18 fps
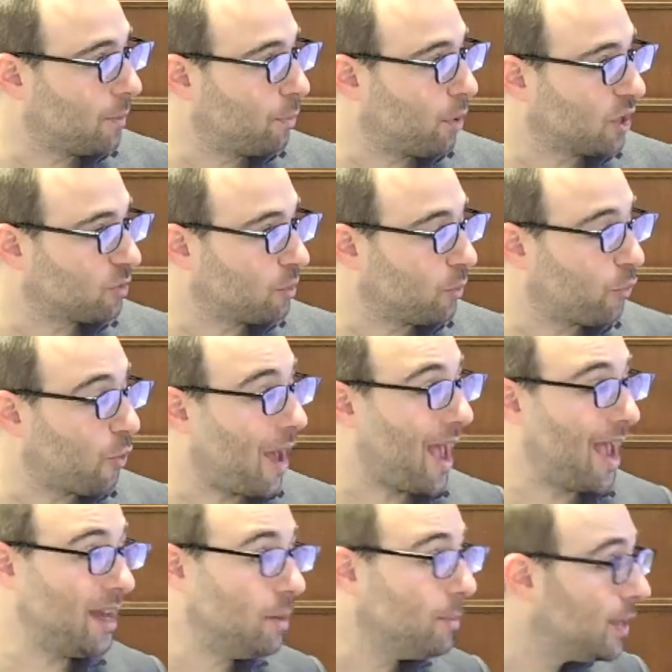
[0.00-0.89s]
it possible for
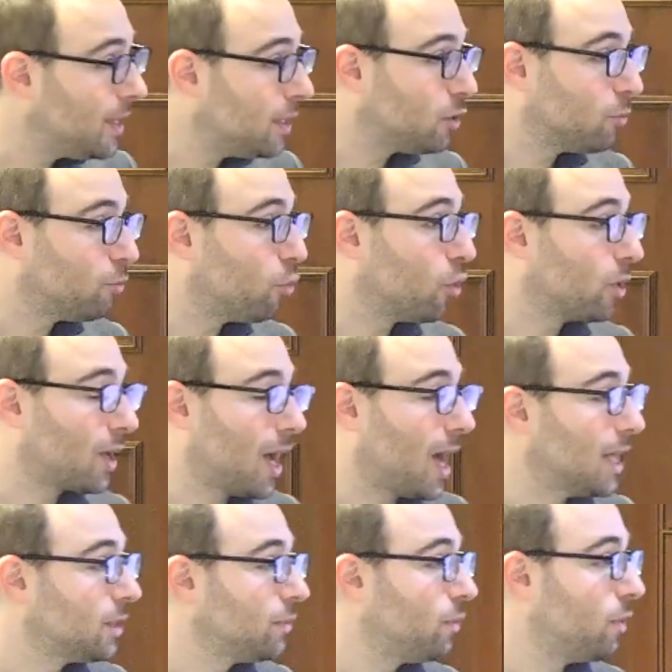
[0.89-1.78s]
anybody to
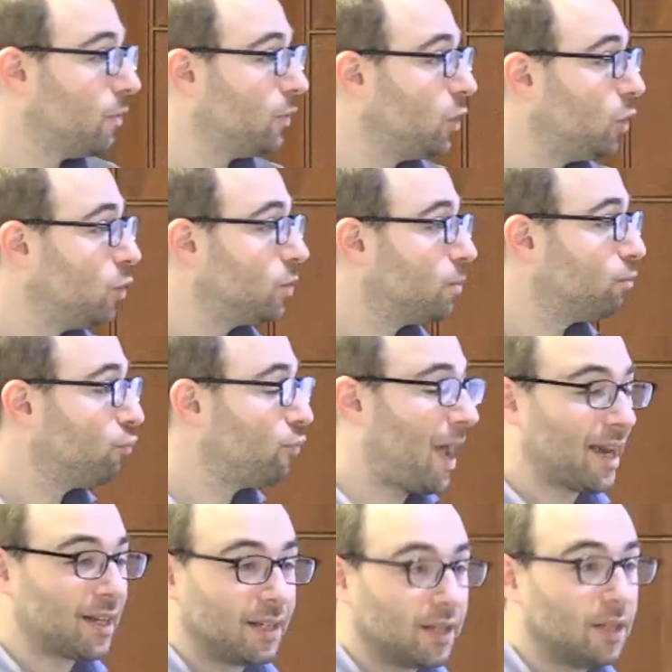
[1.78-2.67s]
broadcast their views
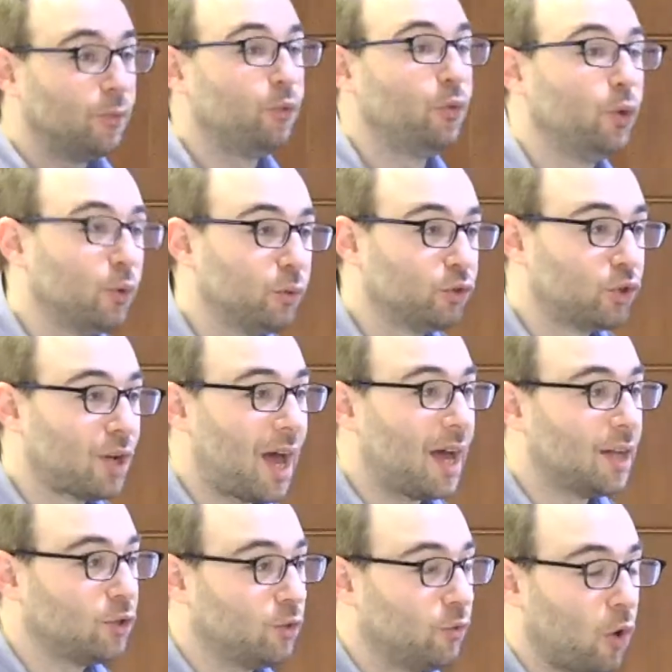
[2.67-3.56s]
practically free of
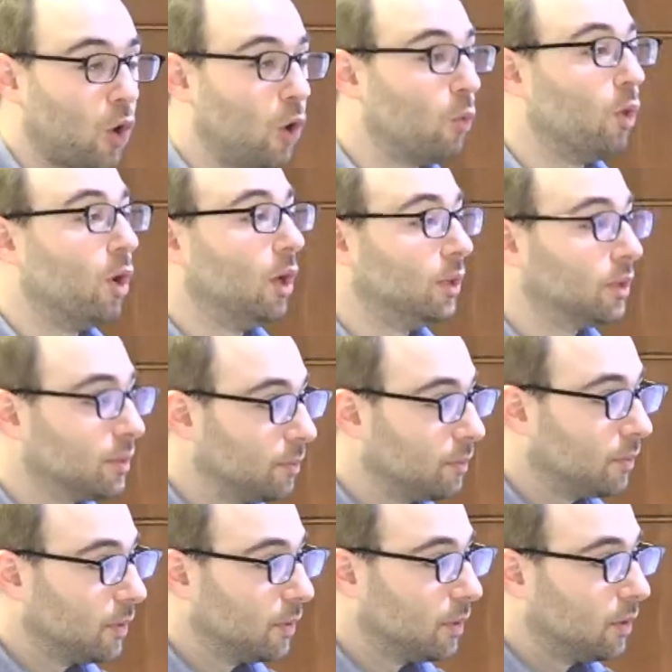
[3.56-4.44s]
charge to the whole world.
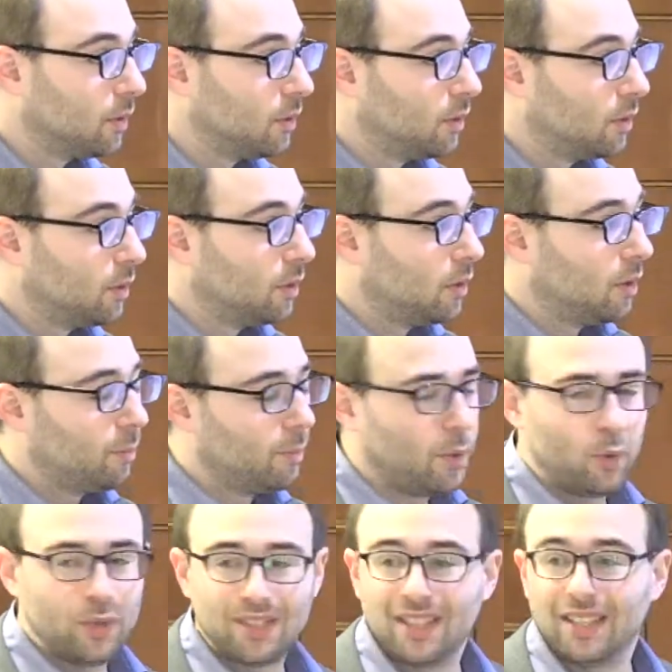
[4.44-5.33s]

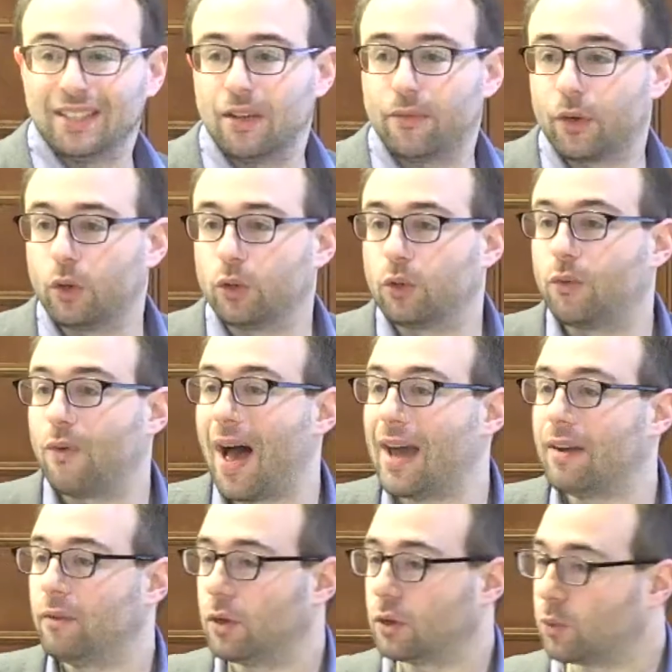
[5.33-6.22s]
But it was still difficult to
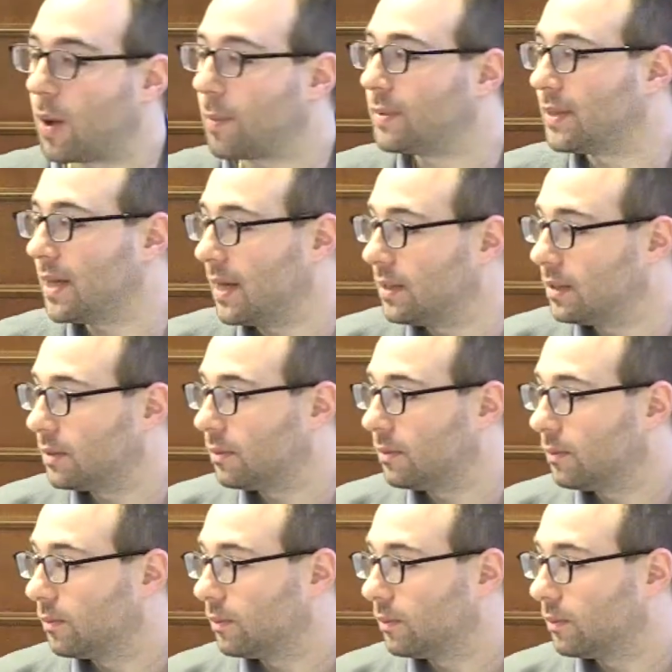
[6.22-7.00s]
find those websites.